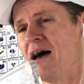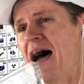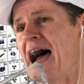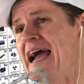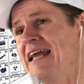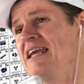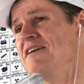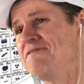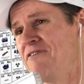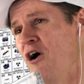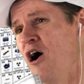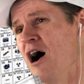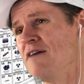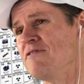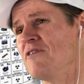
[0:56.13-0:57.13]

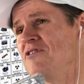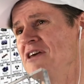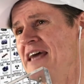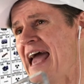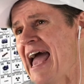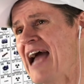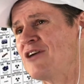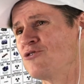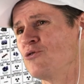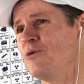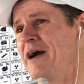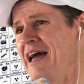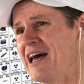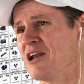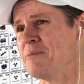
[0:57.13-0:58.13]
85 of the actual
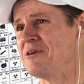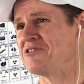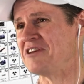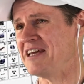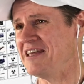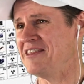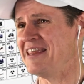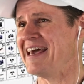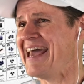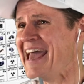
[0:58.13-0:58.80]
elements in there.